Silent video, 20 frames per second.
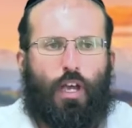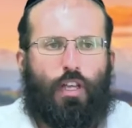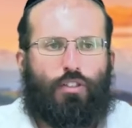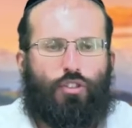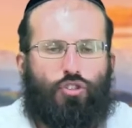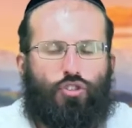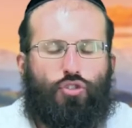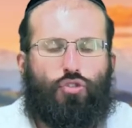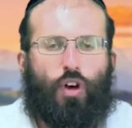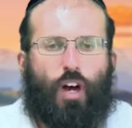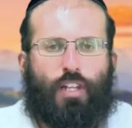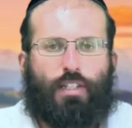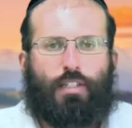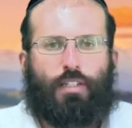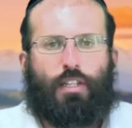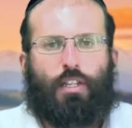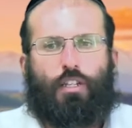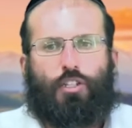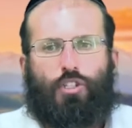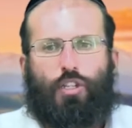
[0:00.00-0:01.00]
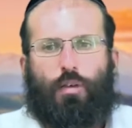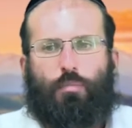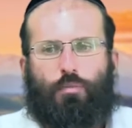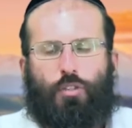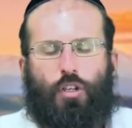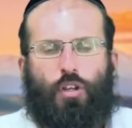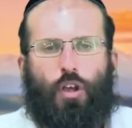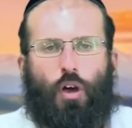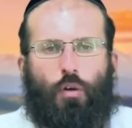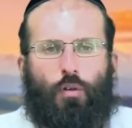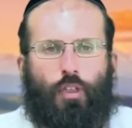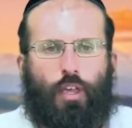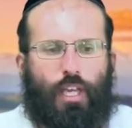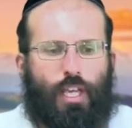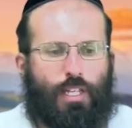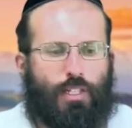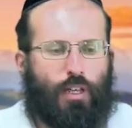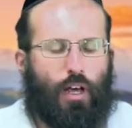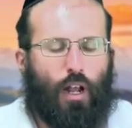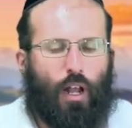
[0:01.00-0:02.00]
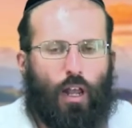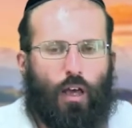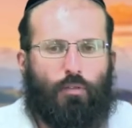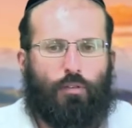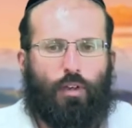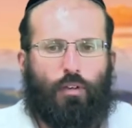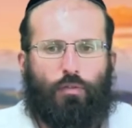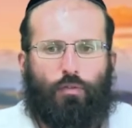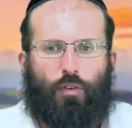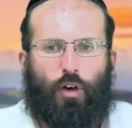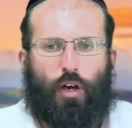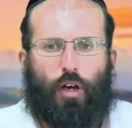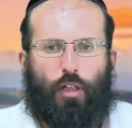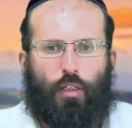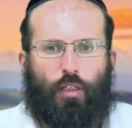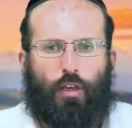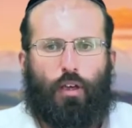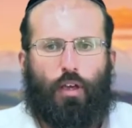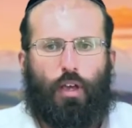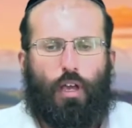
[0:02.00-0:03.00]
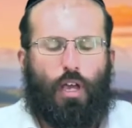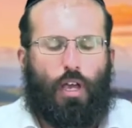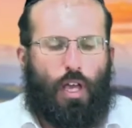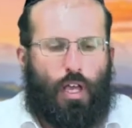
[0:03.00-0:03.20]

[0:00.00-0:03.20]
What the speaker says: To trust in Hashem, to know that he's our loving Father